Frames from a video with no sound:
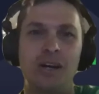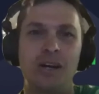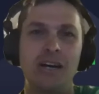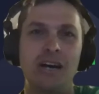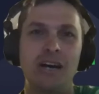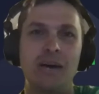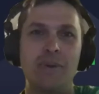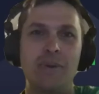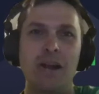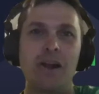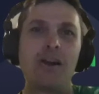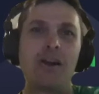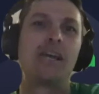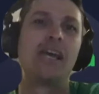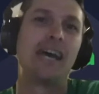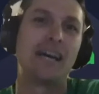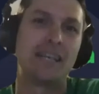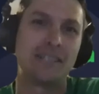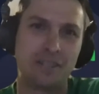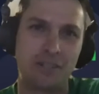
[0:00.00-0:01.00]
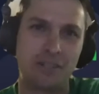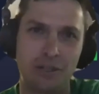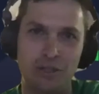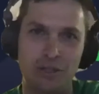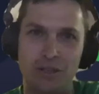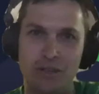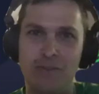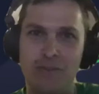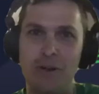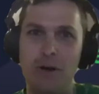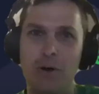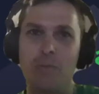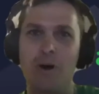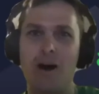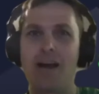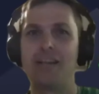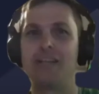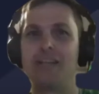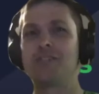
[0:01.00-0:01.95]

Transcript: uh, about our guests. So, if you don't mind,